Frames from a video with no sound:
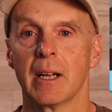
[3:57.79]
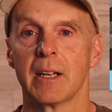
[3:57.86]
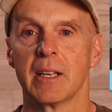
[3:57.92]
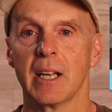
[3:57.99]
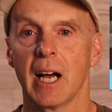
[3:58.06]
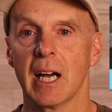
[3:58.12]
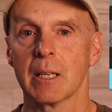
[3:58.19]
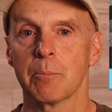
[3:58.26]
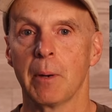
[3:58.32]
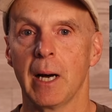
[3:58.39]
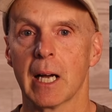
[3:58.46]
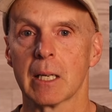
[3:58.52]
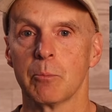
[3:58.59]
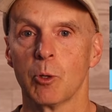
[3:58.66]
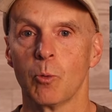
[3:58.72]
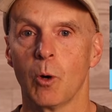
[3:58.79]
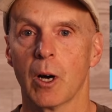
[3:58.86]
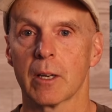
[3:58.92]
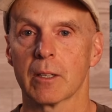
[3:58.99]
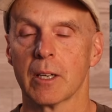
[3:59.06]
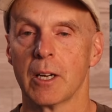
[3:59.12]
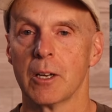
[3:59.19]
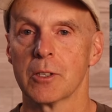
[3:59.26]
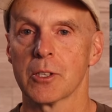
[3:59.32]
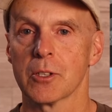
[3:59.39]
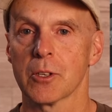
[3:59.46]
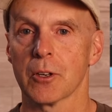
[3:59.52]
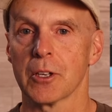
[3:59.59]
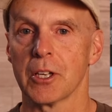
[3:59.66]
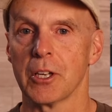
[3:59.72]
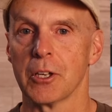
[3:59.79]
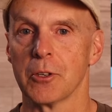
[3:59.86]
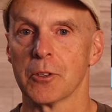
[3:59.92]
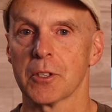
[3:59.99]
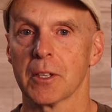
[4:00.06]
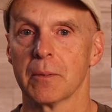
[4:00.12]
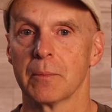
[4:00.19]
non-potable water hoses are used.